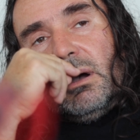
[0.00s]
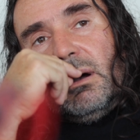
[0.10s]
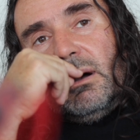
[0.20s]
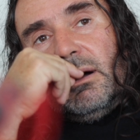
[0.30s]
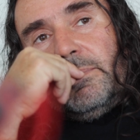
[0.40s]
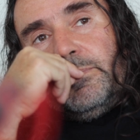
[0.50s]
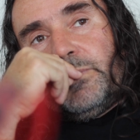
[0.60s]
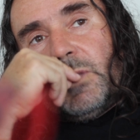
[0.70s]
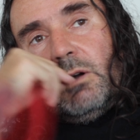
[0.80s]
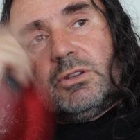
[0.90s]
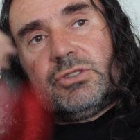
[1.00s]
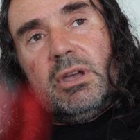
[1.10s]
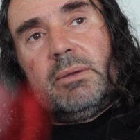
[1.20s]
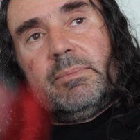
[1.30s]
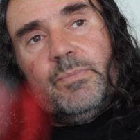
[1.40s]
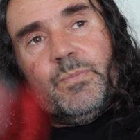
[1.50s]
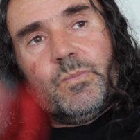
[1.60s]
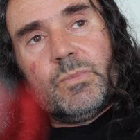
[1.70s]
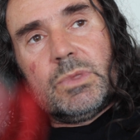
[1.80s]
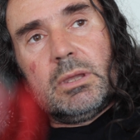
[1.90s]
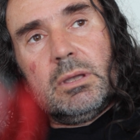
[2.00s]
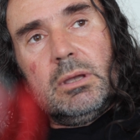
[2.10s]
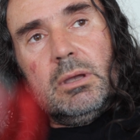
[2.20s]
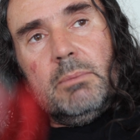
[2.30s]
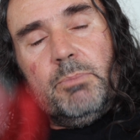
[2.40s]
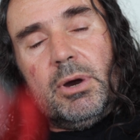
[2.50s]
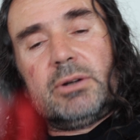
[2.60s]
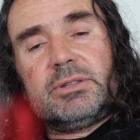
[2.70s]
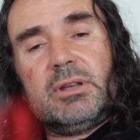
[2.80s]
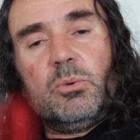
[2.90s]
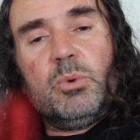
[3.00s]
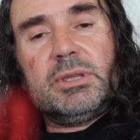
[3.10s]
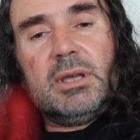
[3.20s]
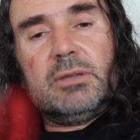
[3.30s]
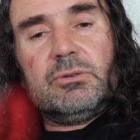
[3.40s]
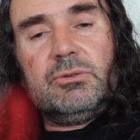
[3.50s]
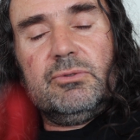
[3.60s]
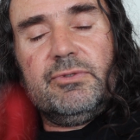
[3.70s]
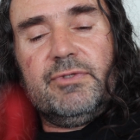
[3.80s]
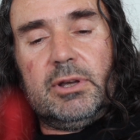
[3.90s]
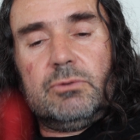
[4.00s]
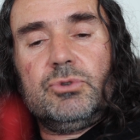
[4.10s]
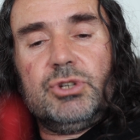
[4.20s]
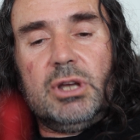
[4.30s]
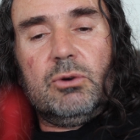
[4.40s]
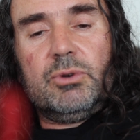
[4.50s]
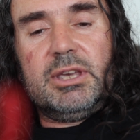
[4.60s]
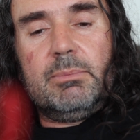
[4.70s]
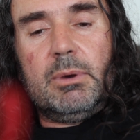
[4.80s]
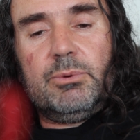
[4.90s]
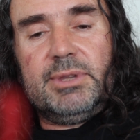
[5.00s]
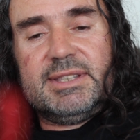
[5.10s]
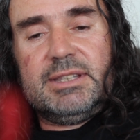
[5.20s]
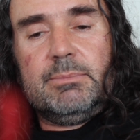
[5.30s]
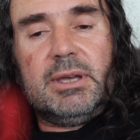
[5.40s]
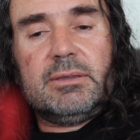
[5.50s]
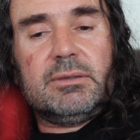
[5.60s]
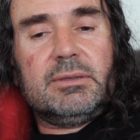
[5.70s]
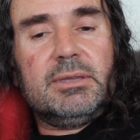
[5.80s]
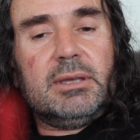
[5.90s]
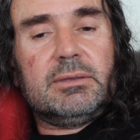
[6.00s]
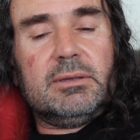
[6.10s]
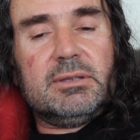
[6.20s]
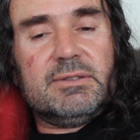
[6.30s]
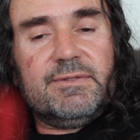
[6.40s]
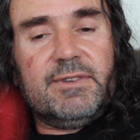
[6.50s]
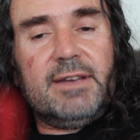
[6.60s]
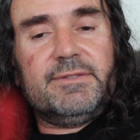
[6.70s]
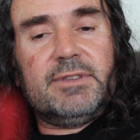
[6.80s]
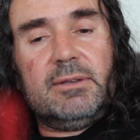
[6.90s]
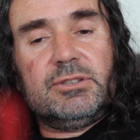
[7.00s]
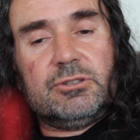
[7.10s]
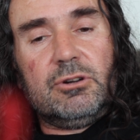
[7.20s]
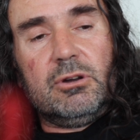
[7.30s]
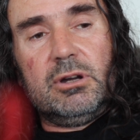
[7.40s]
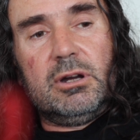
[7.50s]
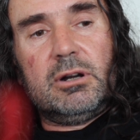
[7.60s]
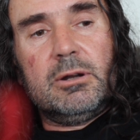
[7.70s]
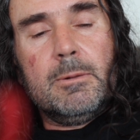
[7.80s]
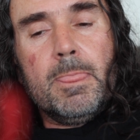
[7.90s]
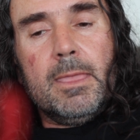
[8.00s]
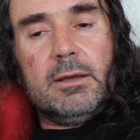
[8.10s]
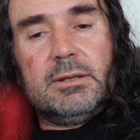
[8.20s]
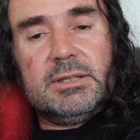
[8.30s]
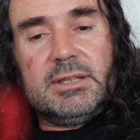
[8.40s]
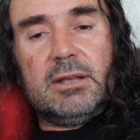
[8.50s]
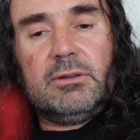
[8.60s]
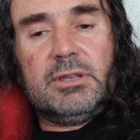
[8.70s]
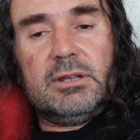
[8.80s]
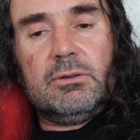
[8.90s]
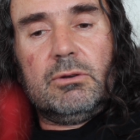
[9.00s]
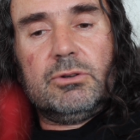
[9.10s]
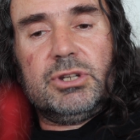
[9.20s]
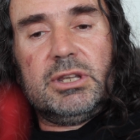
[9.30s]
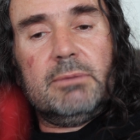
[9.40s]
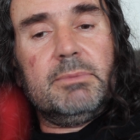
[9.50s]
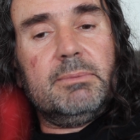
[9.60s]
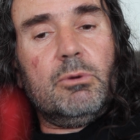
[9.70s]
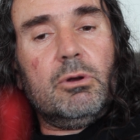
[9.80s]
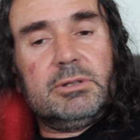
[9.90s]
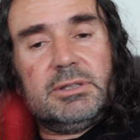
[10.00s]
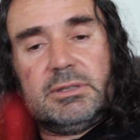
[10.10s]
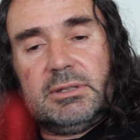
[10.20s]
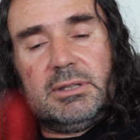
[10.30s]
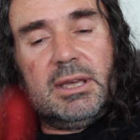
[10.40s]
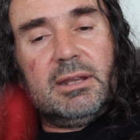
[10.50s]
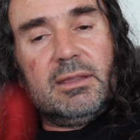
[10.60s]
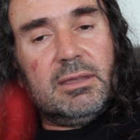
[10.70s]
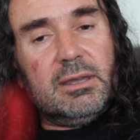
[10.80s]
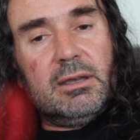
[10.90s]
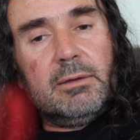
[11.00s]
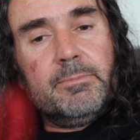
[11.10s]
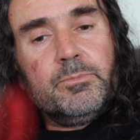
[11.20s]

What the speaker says: Also, I partner with Antonio Farrugia, who came up with a cement that is 5 times stronger, and its nanotechnology can be molded in anything